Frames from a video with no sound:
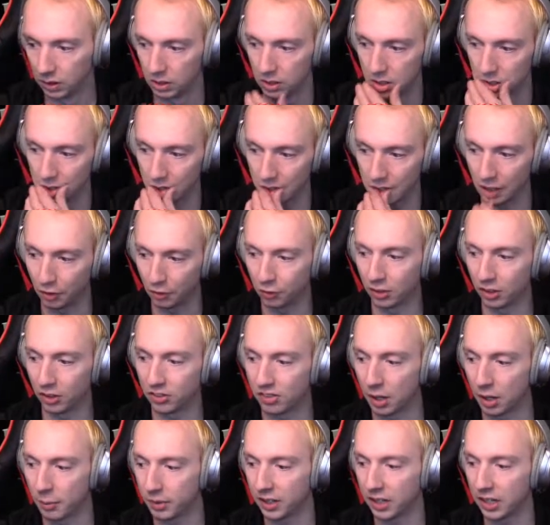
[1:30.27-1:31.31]
Thanks for the
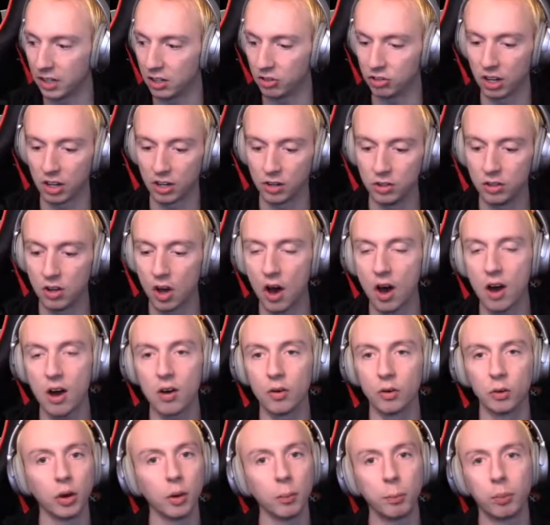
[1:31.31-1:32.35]
sub in case.
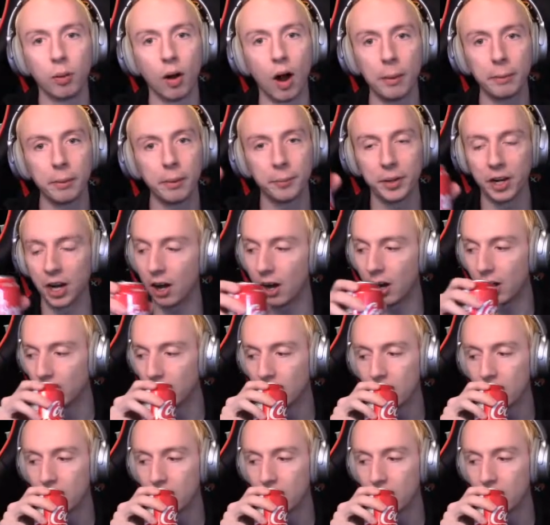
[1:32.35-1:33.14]
No problem at all.